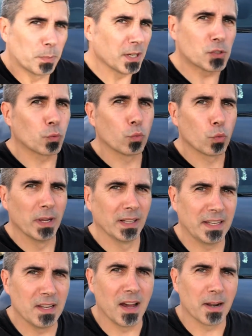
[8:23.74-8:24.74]
But it's
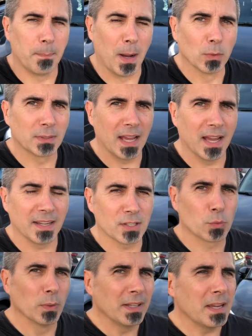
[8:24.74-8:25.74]
really not about that.
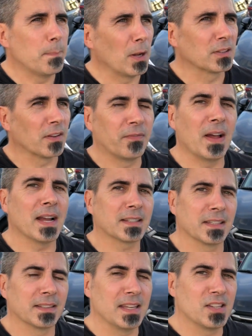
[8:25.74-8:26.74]
It's really about the fact
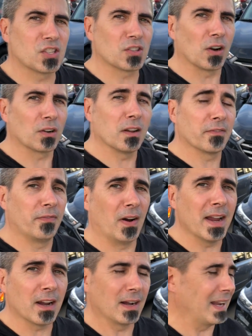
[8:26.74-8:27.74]
that they start on
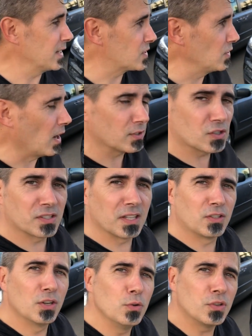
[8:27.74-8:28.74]
fire and it's not just the
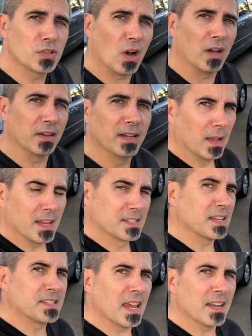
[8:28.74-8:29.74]
Tucson. As
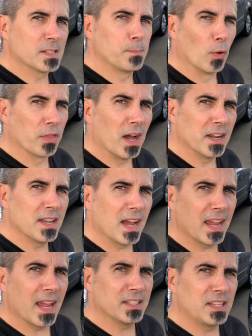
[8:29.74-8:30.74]
I said, is both
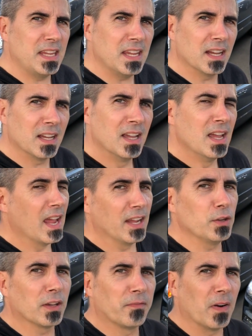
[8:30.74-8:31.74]
Hyundai and Kia and
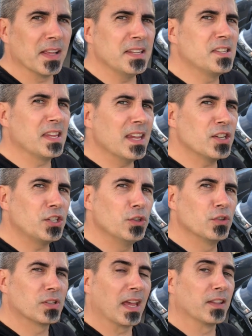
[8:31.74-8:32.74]
you can find these
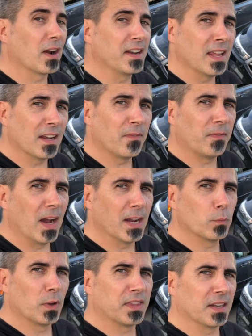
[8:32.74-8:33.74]
issues and they're identified
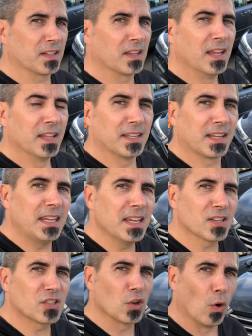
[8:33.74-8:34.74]
within a, the
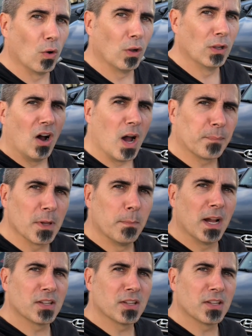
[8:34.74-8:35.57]
Kia Soul, Optima,